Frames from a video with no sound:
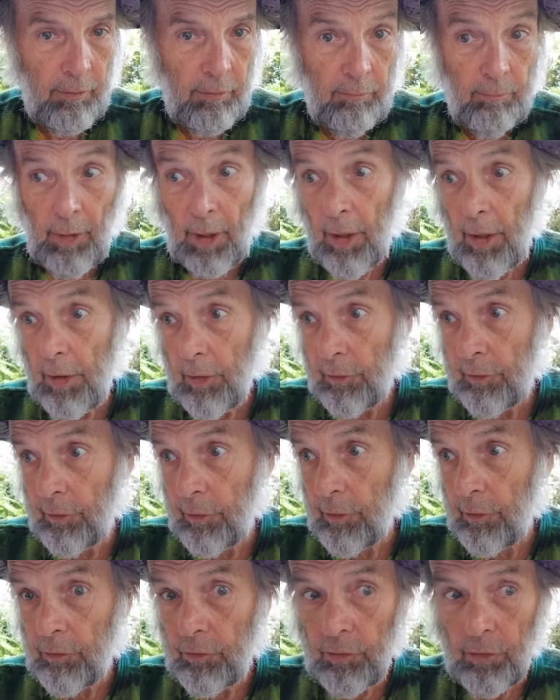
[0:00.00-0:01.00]
Banks
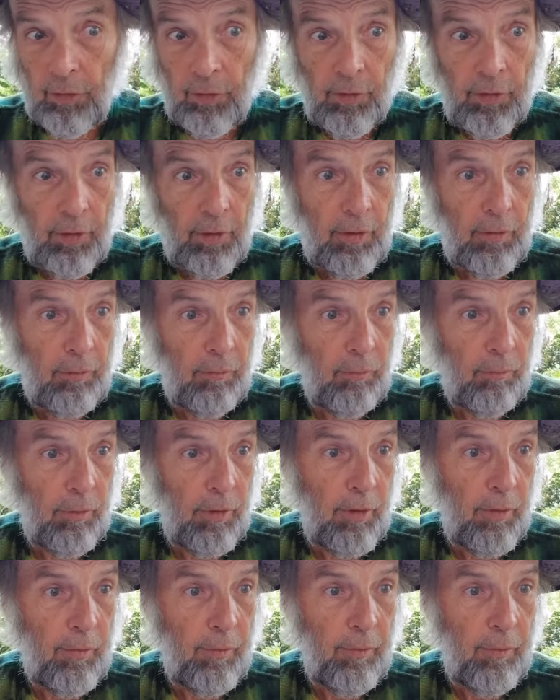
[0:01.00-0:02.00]
luxuriant
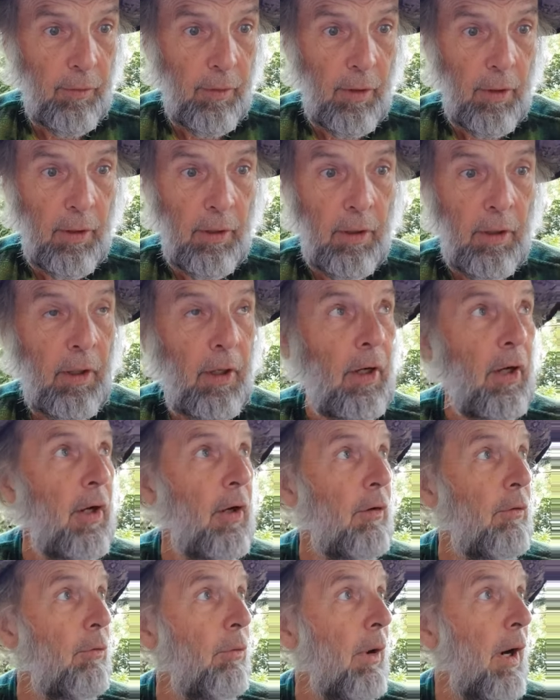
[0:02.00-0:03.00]
with, uh,
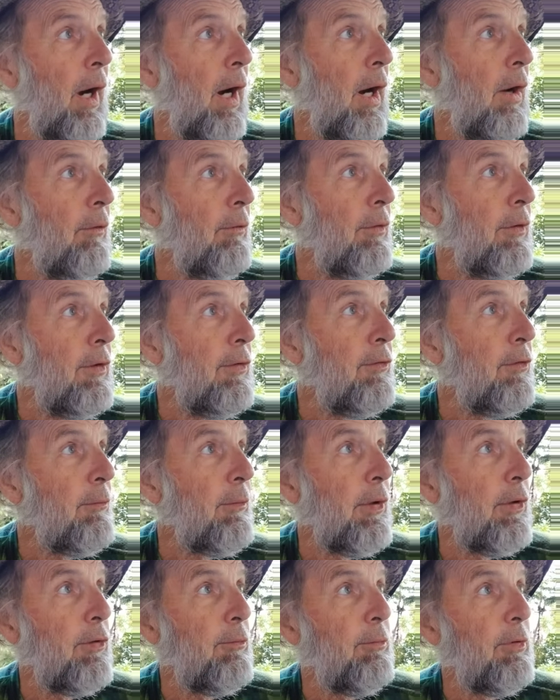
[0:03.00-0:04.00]
wow, these
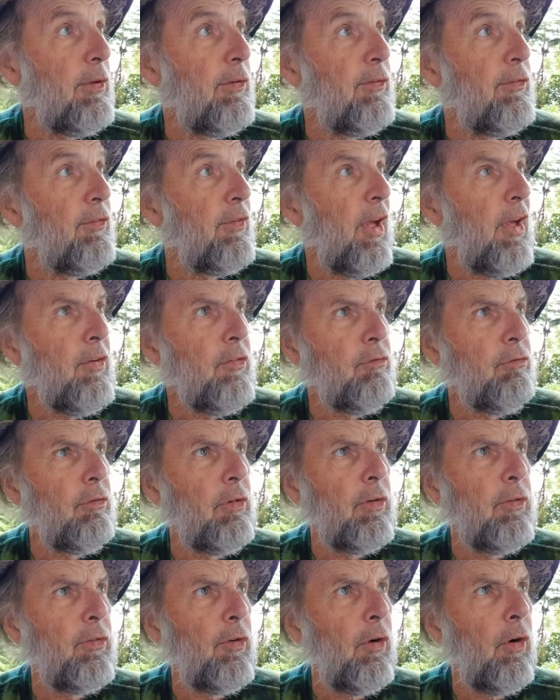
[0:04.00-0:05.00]
must be
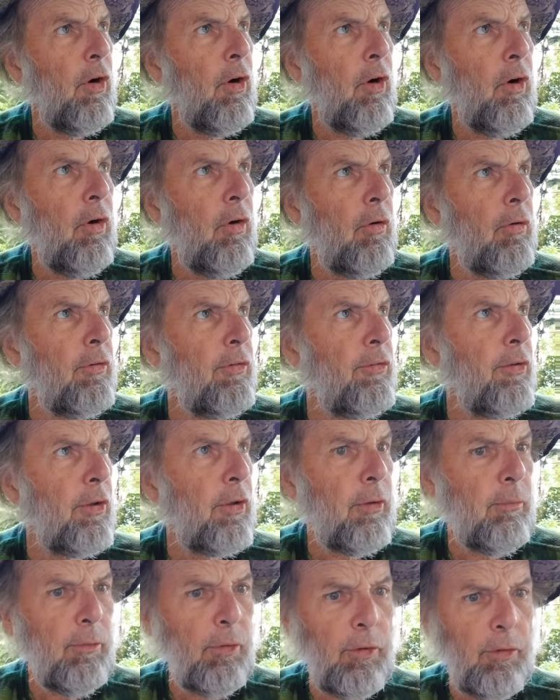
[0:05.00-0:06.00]
centuries old
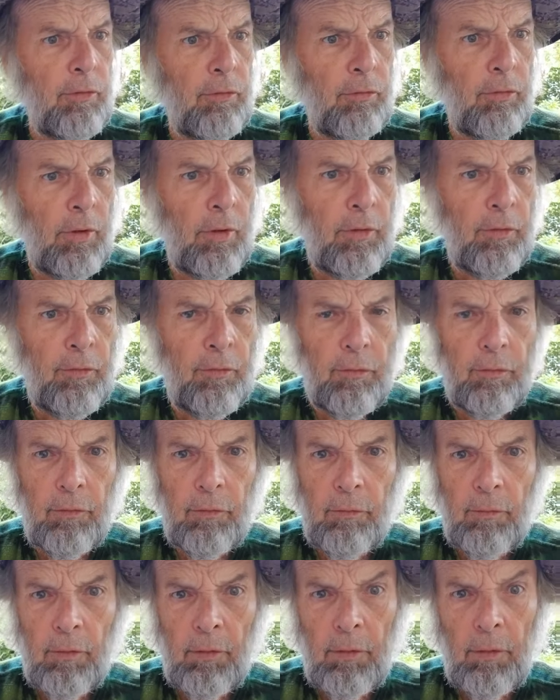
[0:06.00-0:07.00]
sycamore trees,
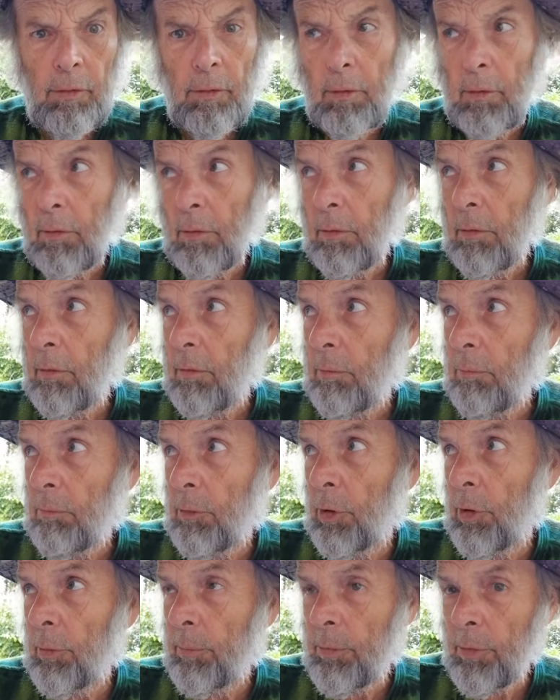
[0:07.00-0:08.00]

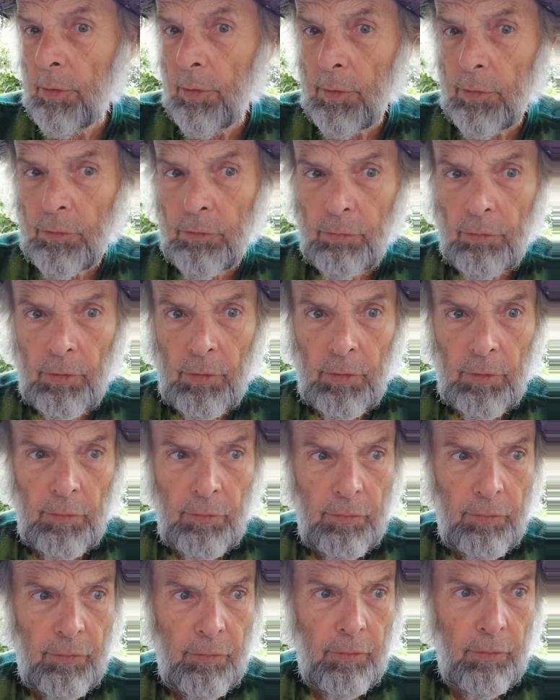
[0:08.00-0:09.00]
mulberry
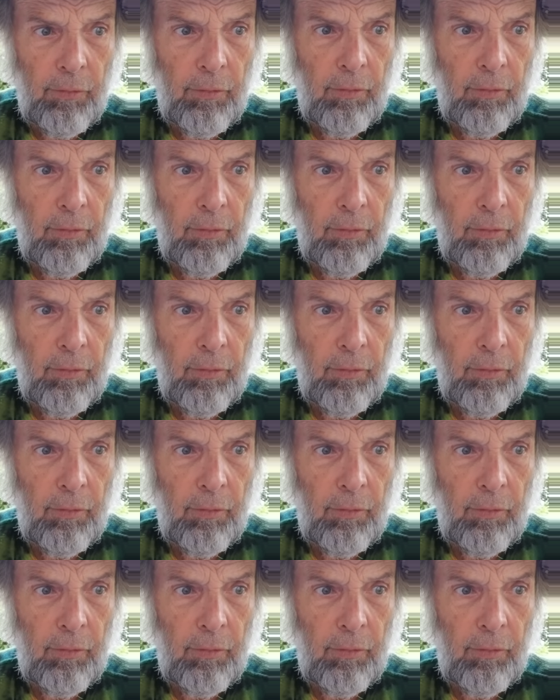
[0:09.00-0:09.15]
trees,